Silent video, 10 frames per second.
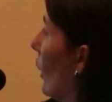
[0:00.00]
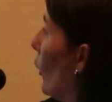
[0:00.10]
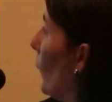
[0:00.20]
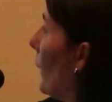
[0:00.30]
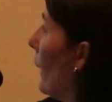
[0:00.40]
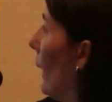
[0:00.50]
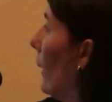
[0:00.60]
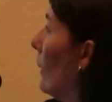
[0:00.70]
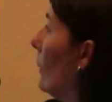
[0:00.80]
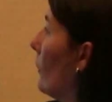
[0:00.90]
we
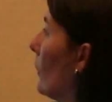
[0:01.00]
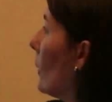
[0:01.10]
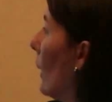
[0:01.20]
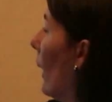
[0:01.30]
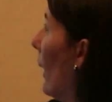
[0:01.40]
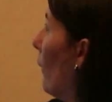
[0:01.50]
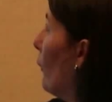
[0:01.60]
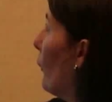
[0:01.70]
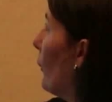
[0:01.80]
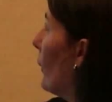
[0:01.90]
can
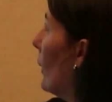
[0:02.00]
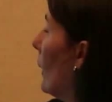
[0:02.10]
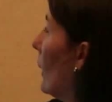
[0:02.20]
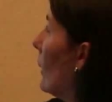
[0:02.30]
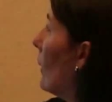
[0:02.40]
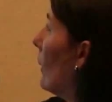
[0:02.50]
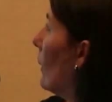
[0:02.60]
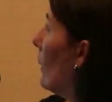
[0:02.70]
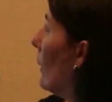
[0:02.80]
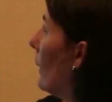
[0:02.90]
have
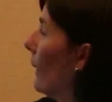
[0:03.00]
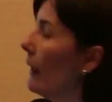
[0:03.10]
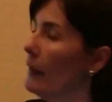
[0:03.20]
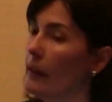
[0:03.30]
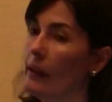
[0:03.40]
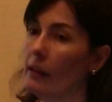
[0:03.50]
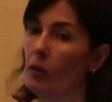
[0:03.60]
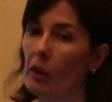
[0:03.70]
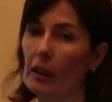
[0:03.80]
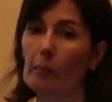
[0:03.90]
an idea
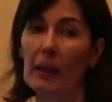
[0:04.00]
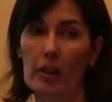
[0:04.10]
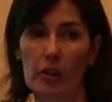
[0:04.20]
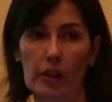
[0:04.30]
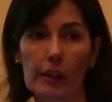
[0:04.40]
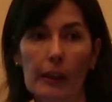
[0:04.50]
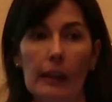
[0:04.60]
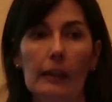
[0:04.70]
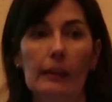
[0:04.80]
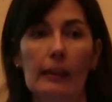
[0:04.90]
or can measure
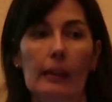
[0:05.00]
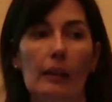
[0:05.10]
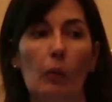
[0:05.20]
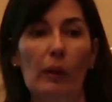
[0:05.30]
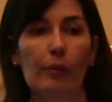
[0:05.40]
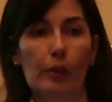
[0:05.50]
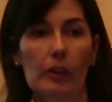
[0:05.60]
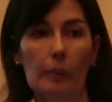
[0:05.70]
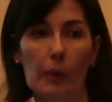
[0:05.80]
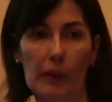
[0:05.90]
the
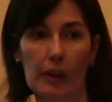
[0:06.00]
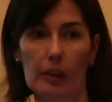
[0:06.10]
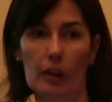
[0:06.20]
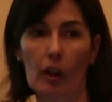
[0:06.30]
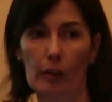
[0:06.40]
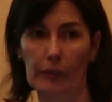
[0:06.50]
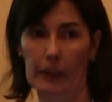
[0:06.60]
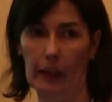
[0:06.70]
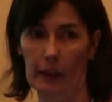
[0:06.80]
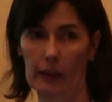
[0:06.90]
wavefront aberration of
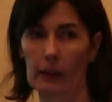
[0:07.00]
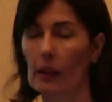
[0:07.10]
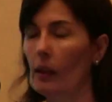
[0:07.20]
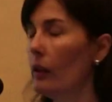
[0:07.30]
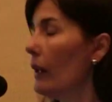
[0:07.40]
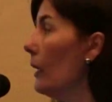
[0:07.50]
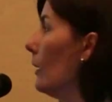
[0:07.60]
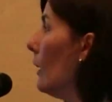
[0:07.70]
the eye. Okay.